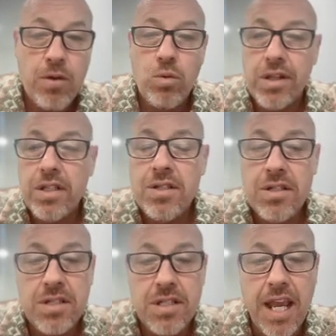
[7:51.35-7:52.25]
what this
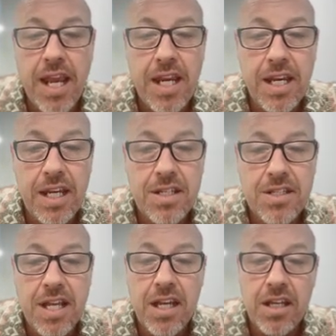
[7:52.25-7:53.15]
is saying is
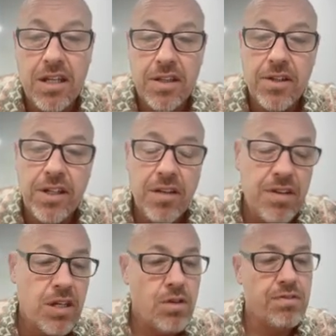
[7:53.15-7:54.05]
that they're
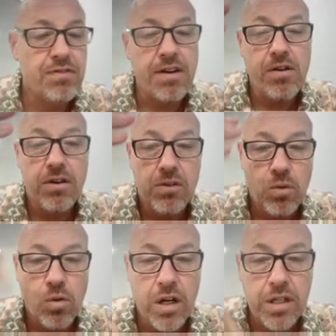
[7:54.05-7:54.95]
giving you
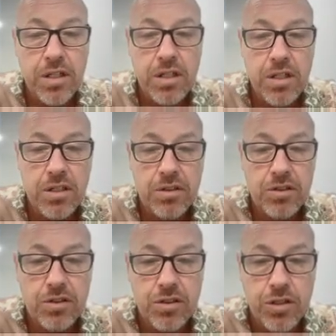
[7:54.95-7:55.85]
1,
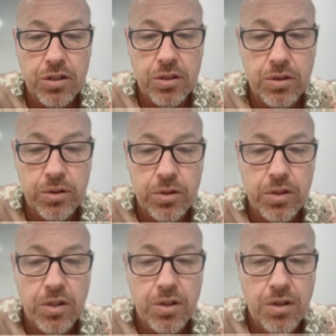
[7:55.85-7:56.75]
2,
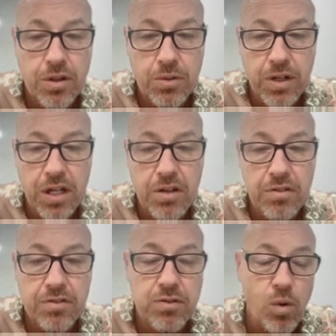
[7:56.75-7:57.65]
3,
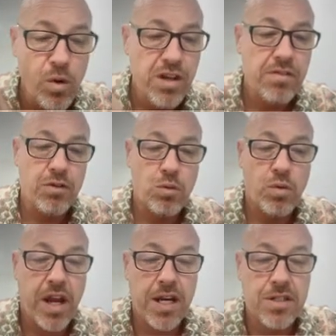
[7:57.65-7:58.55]
4 different
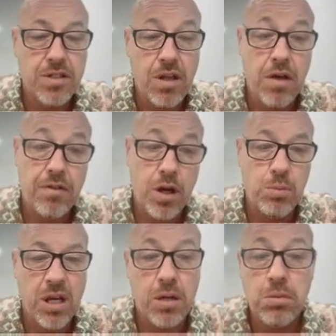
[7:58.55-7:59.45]
ways of
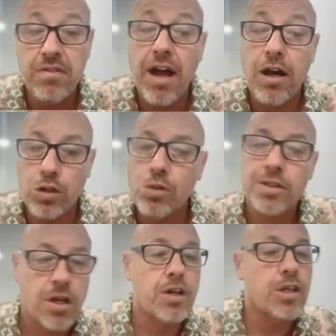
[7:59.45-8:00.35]
coming up of how you
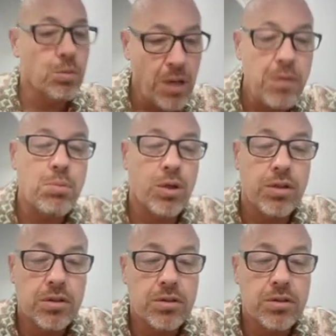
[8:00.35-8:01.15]
start your paper,